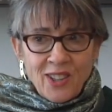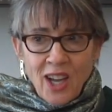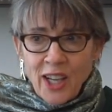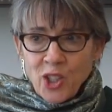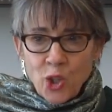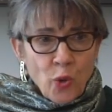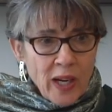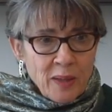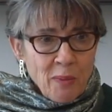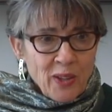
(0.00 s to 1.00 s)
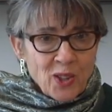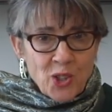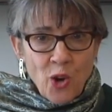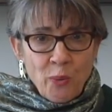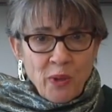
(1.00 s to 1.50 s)
Not Your
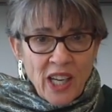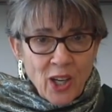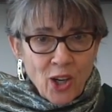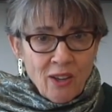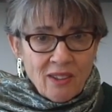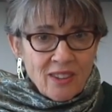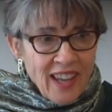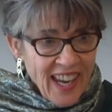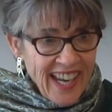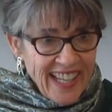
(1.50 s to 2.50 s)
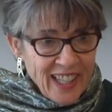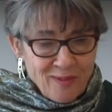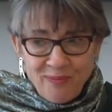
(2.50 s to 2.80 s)
Grandmother's Home Care Aide.